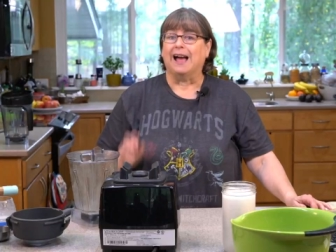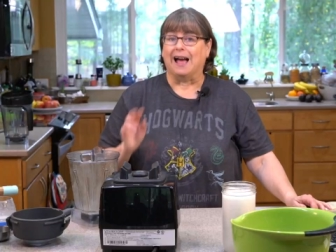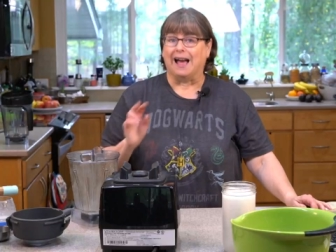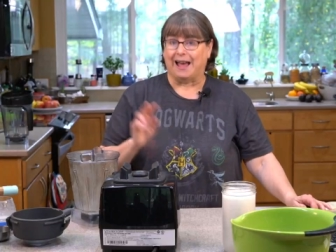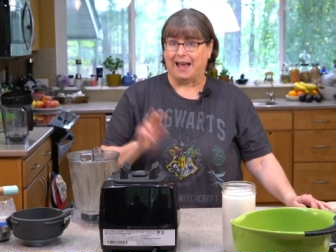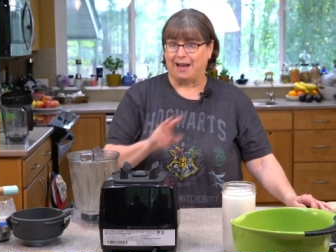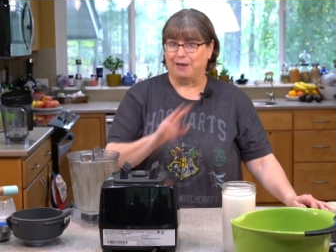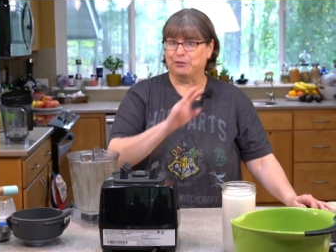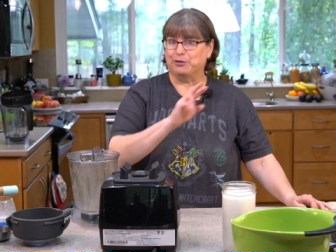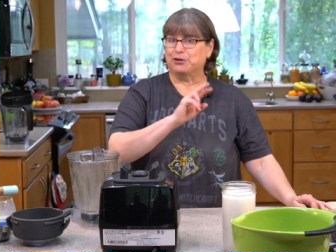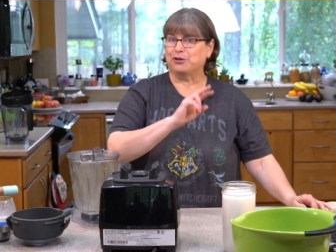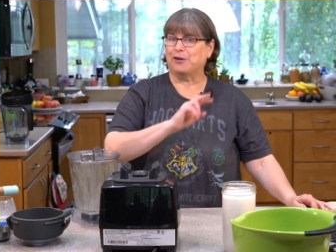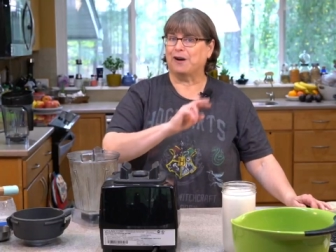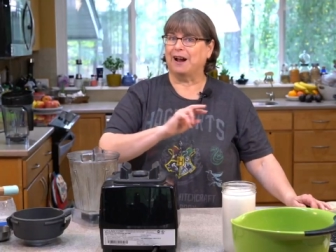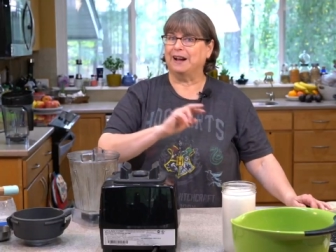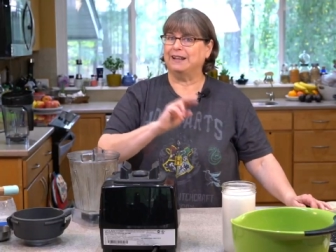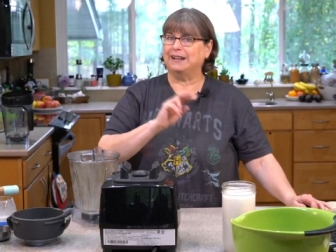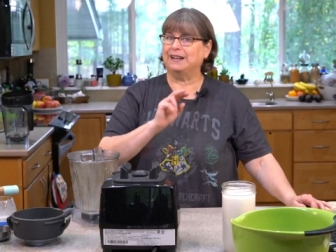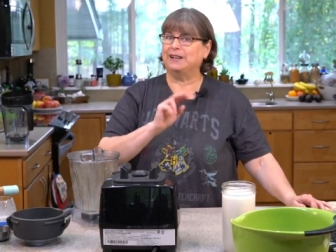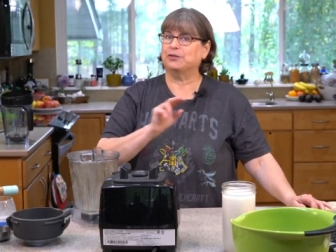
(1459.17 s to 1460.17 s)
I haven't
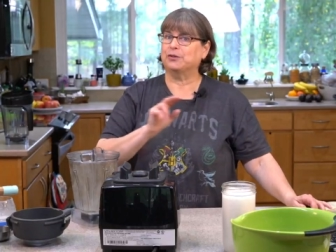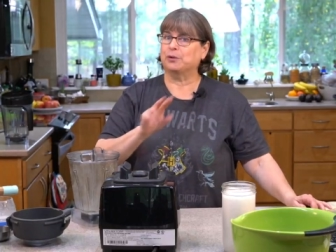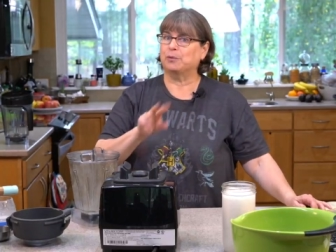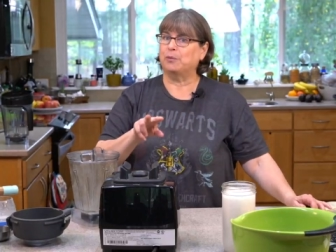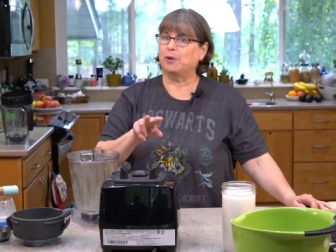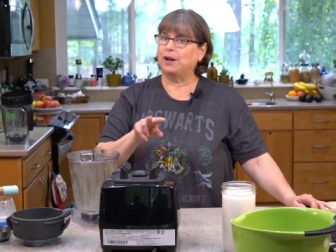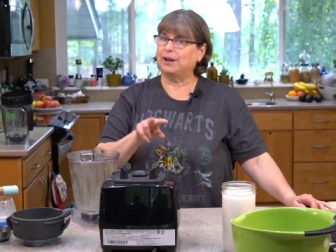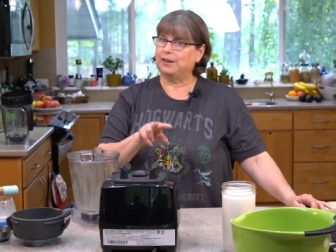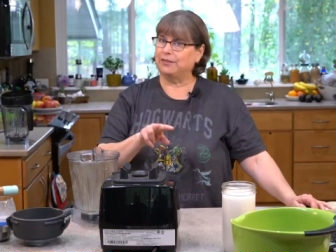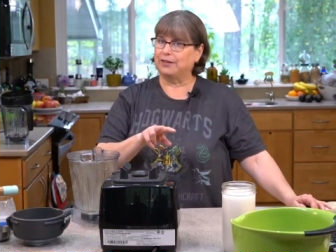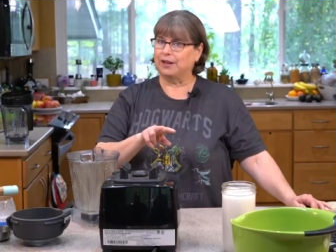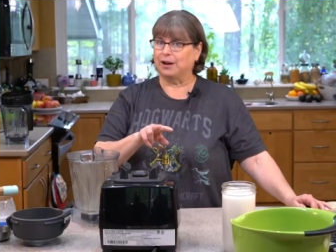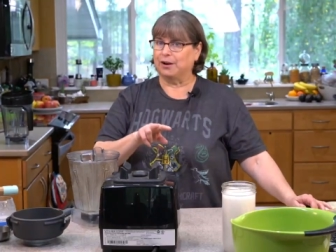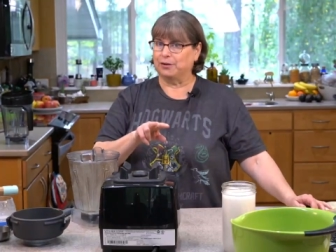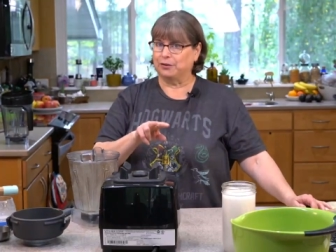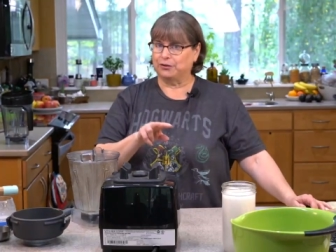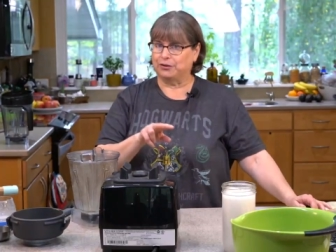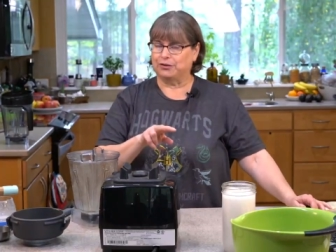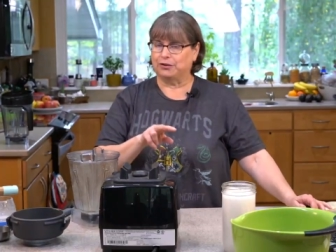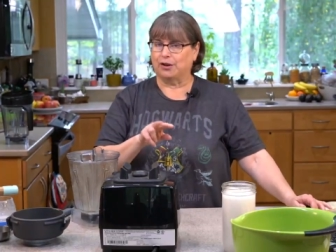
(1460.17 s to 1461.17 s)
tried either one of
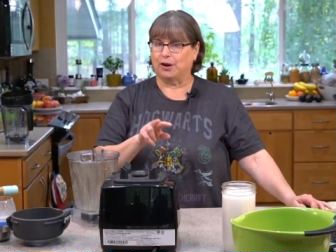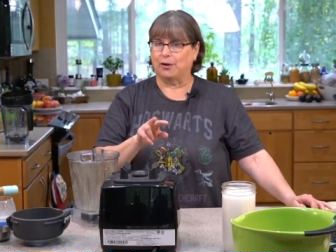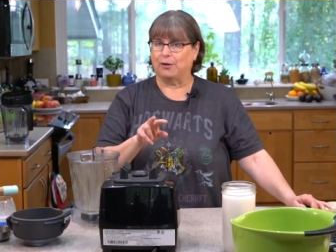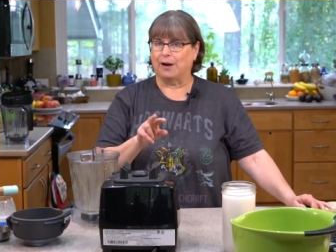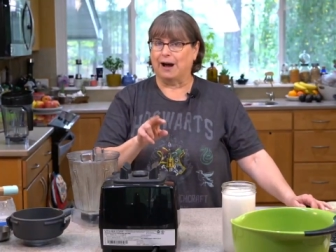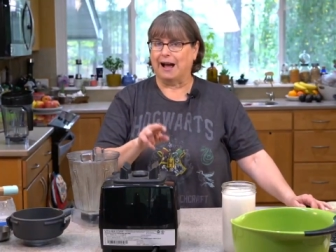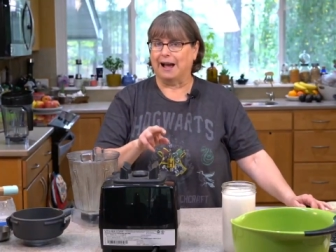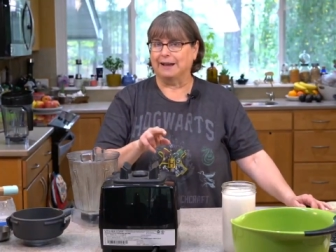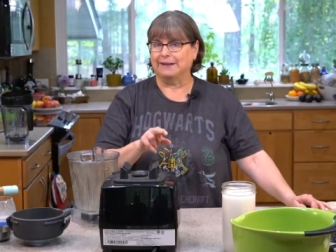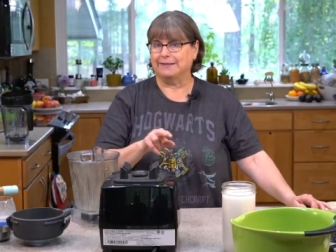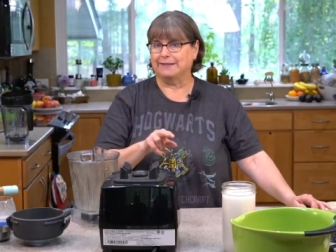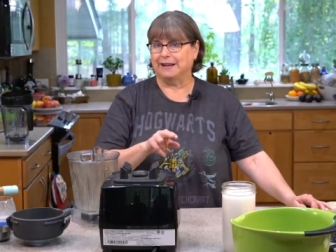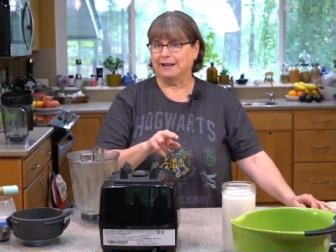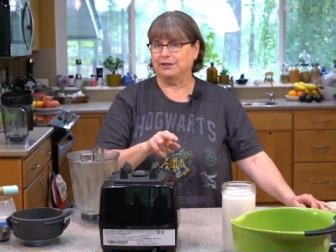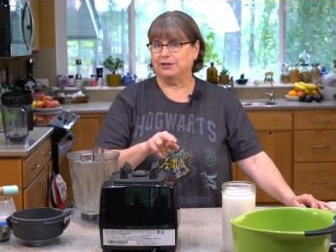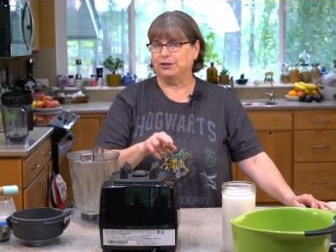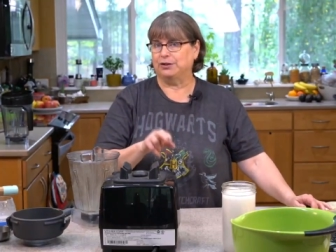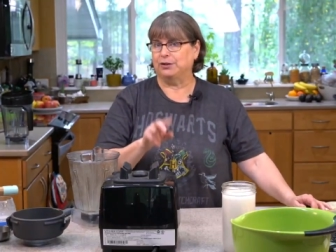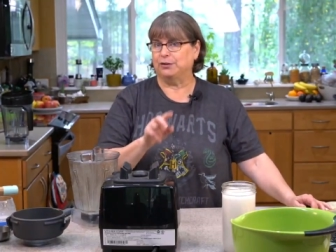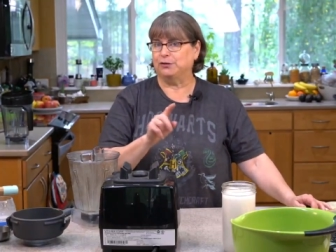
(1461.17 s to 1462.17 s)
those, so I
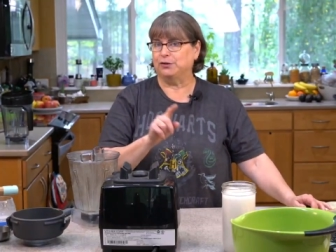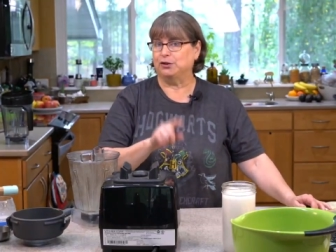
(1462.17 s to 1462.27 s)
say to you,